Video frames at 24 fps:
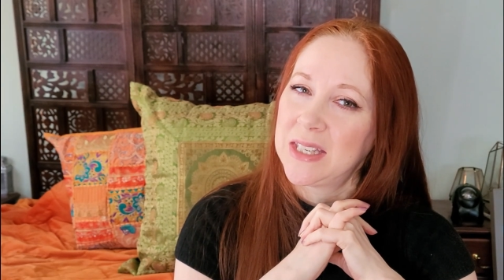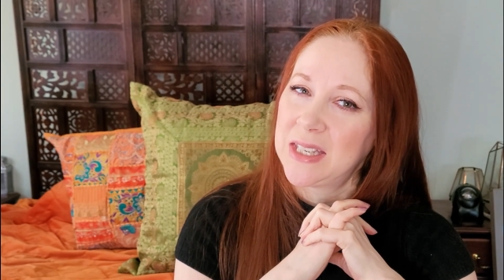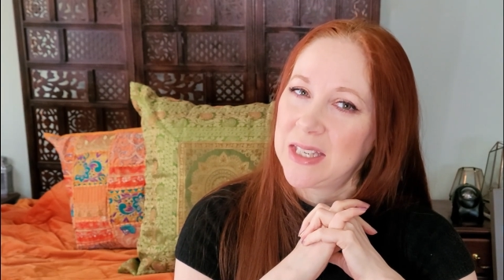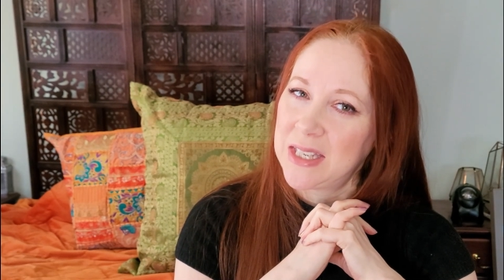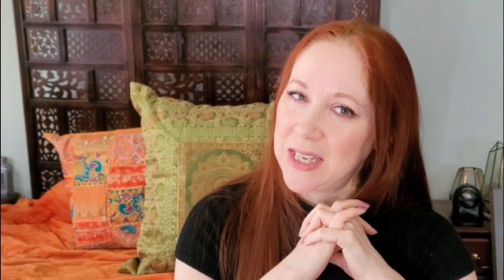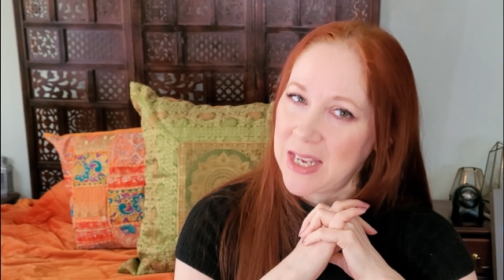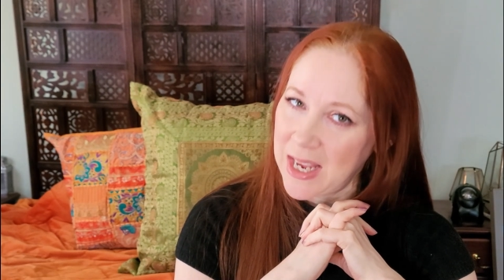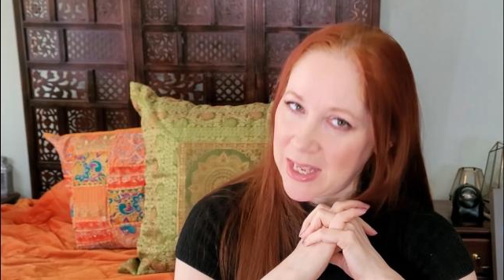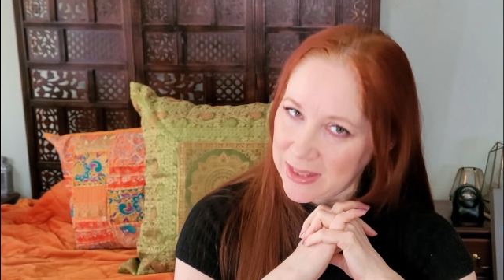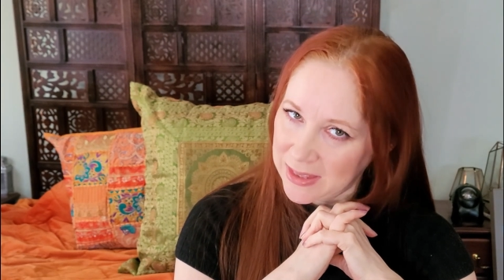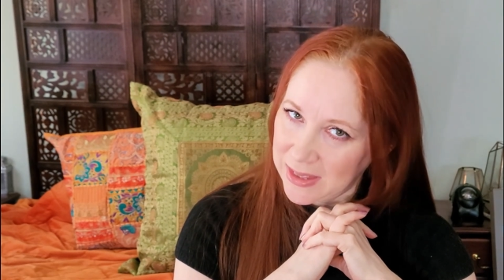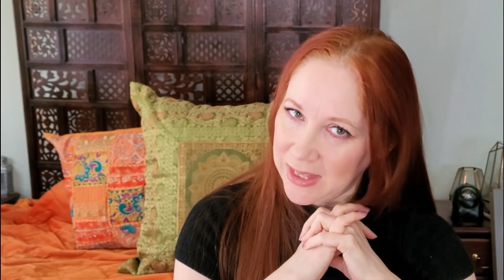
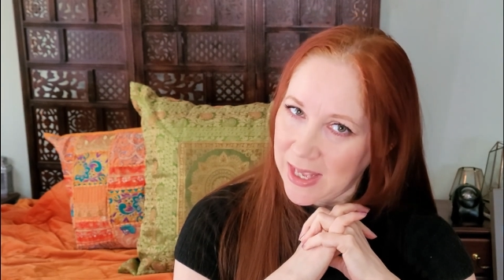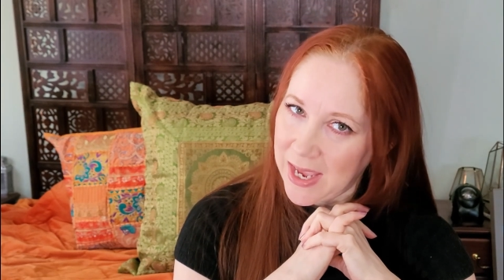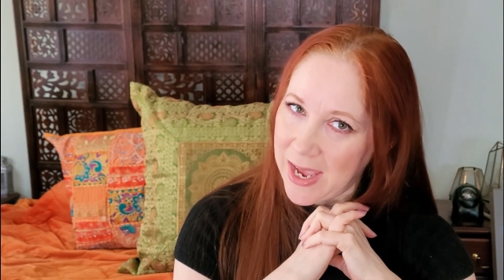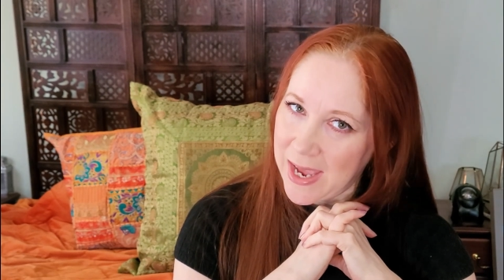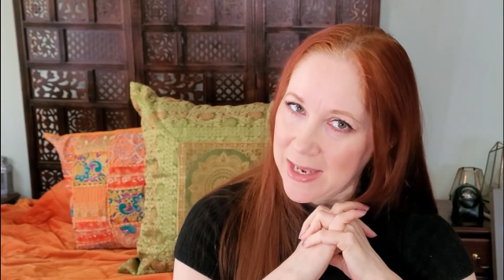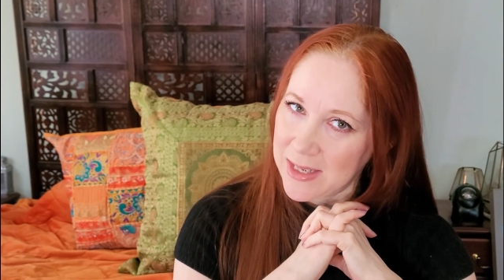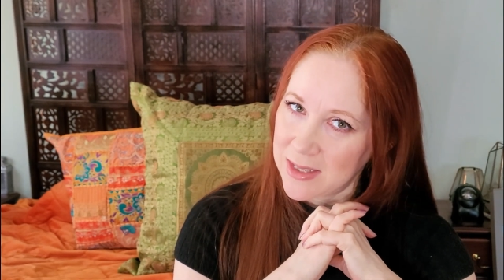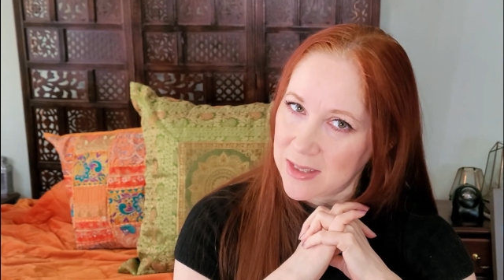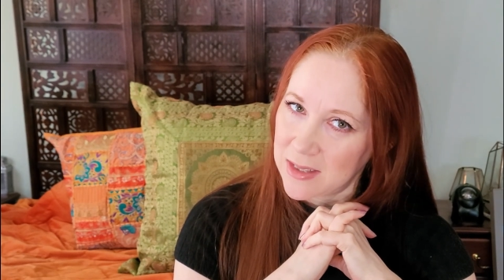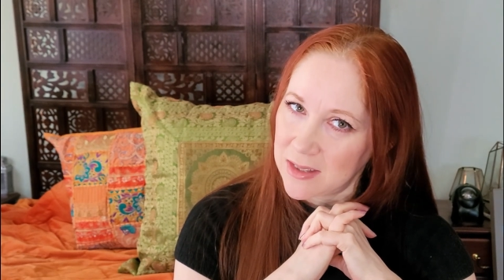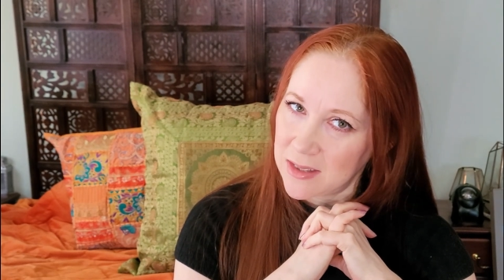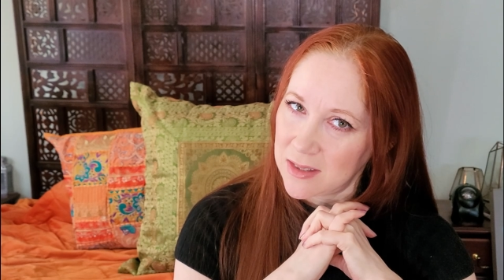get
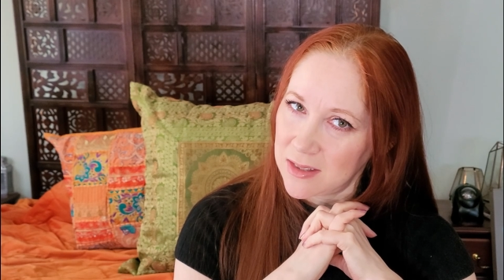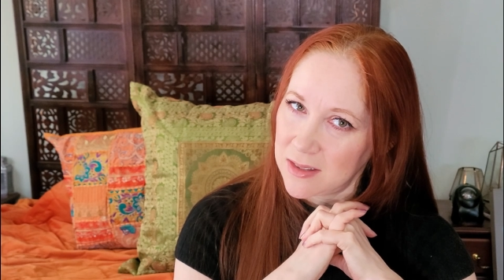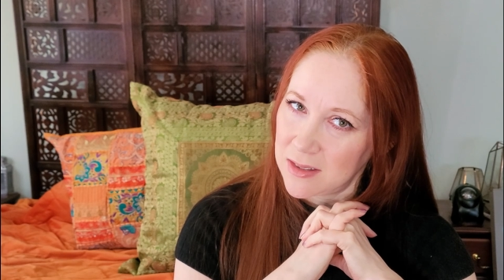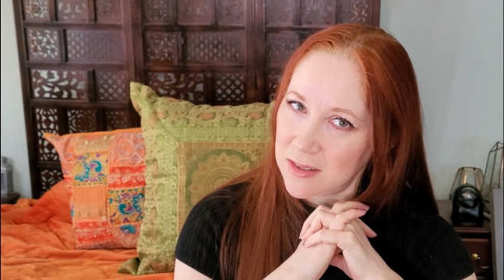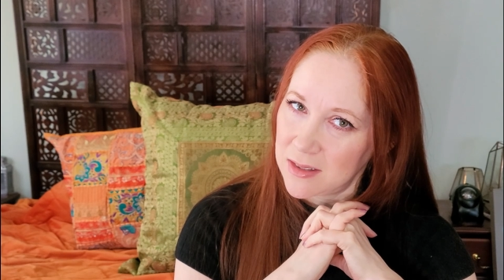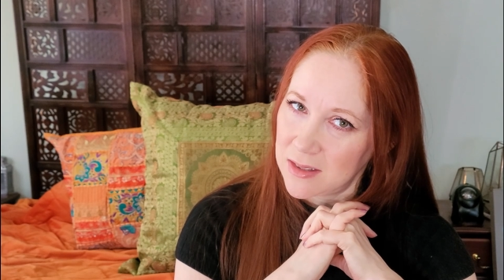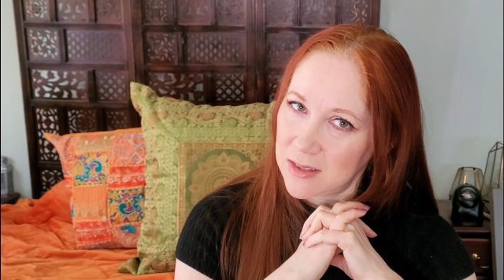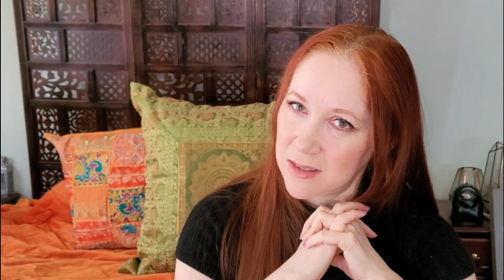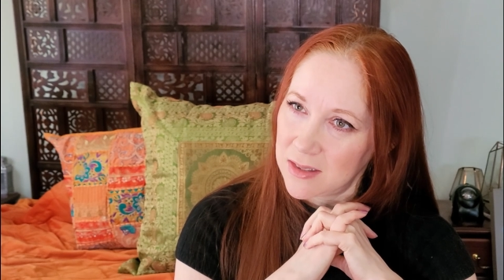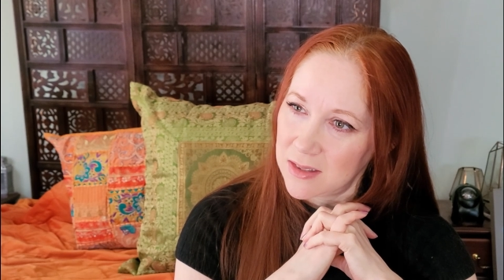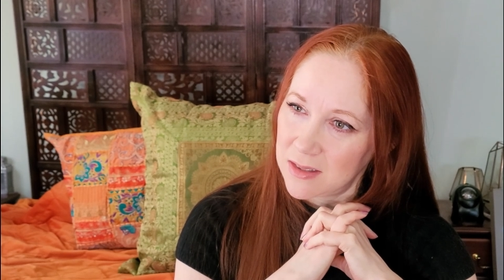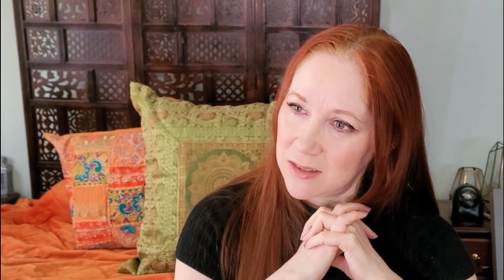that.
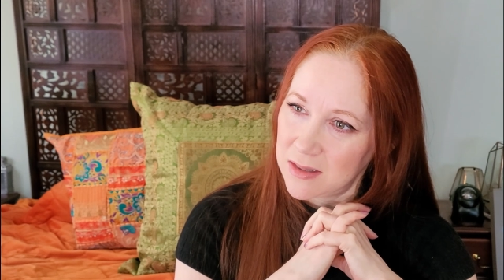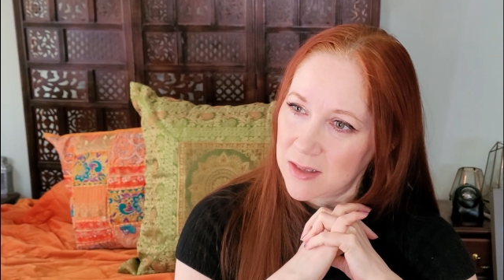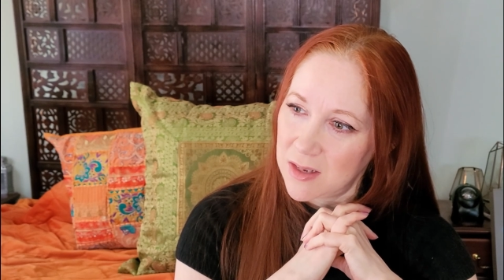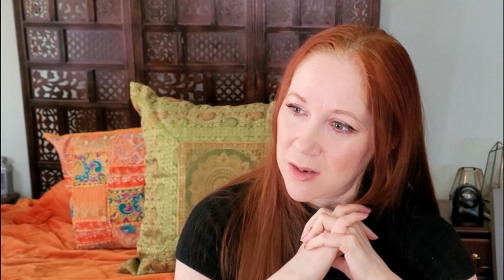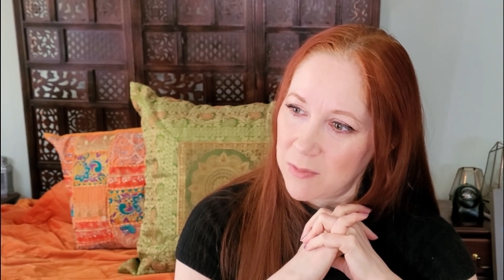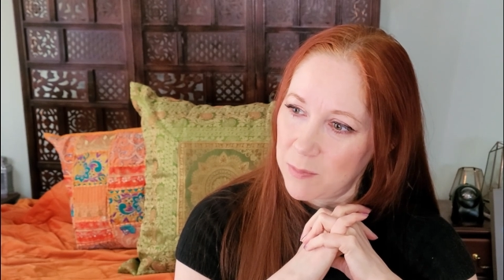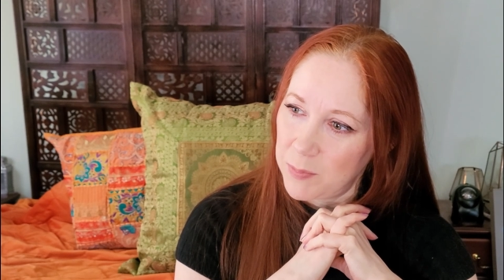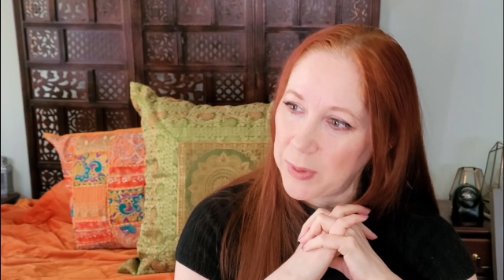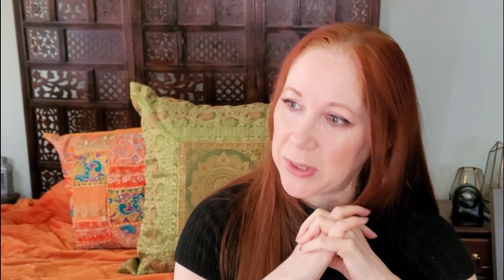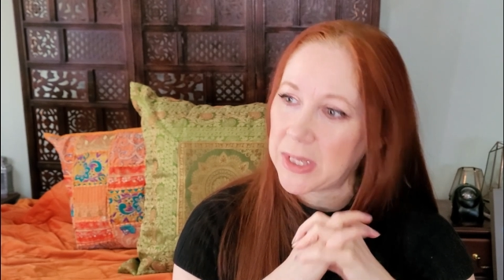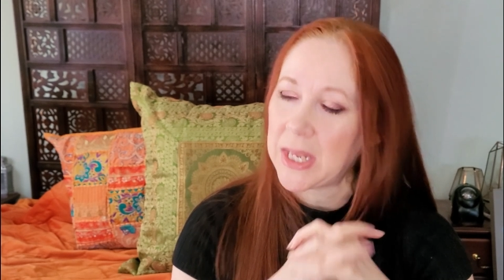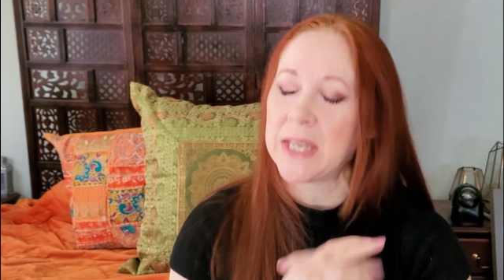
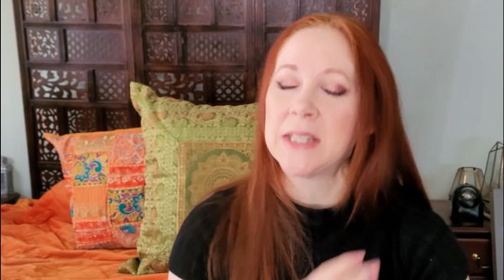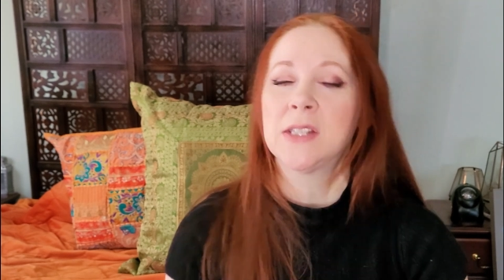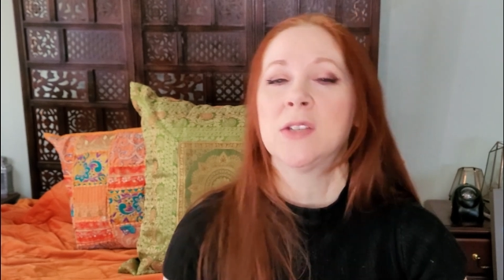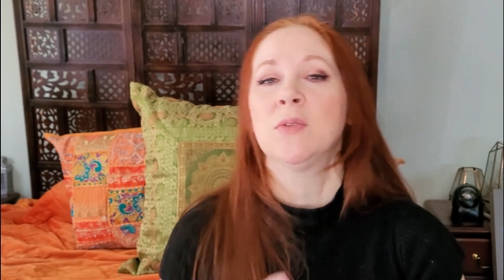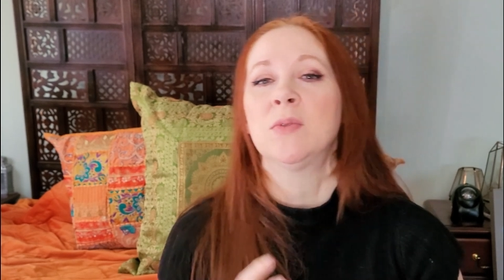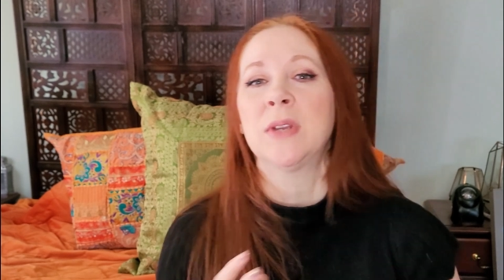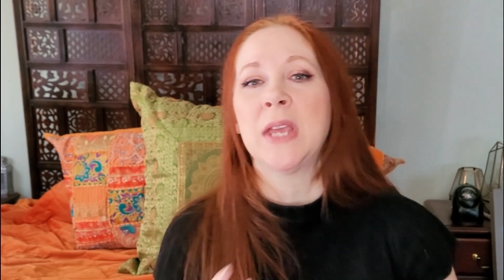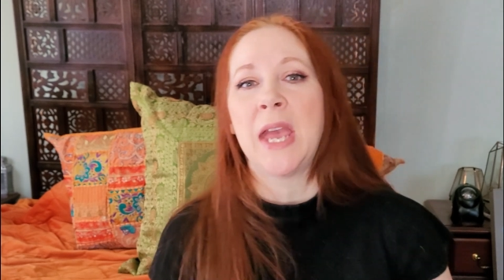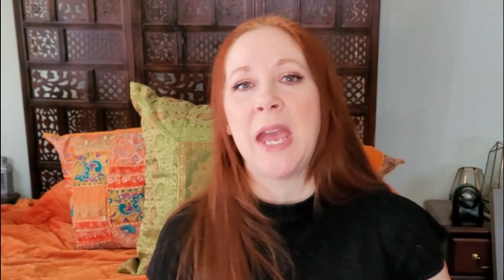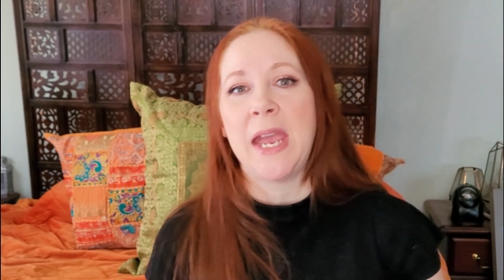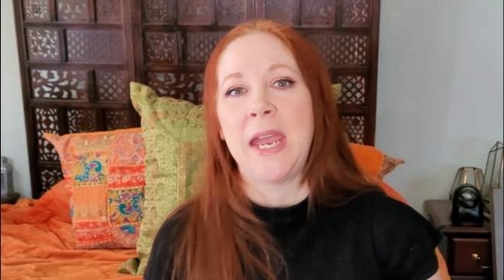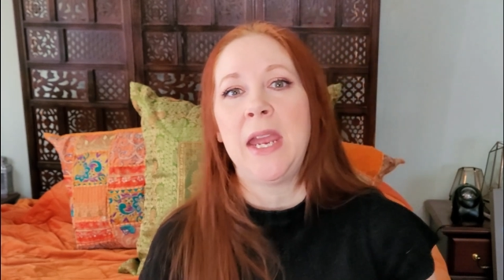But that's
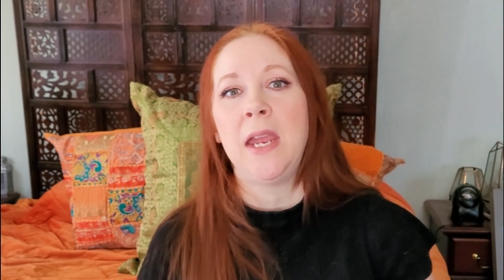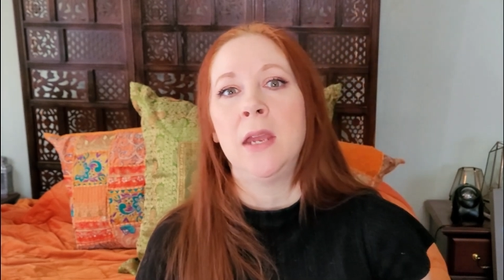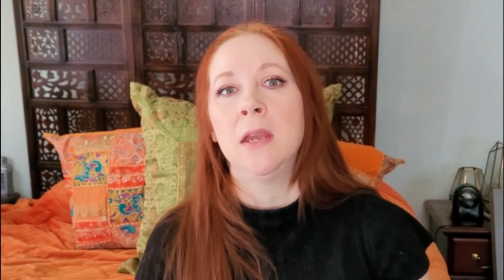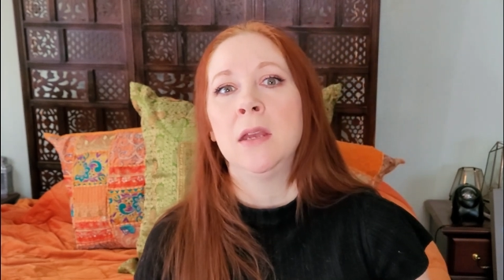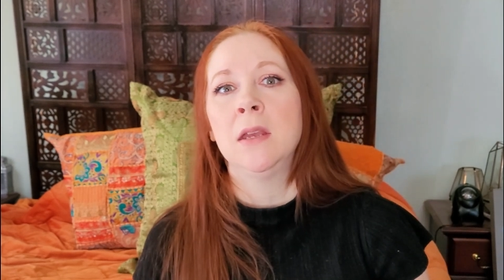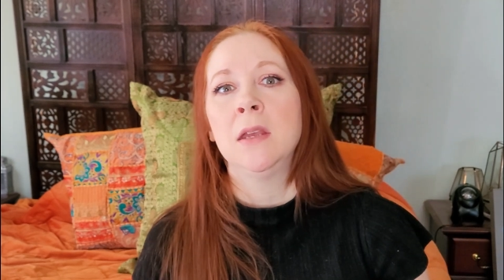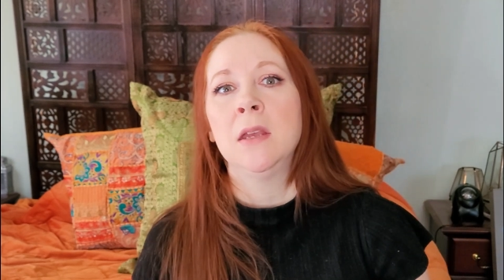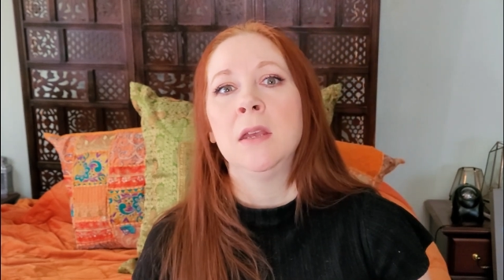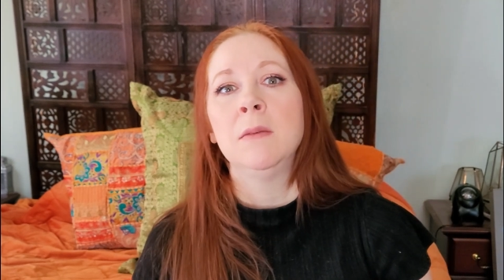okay,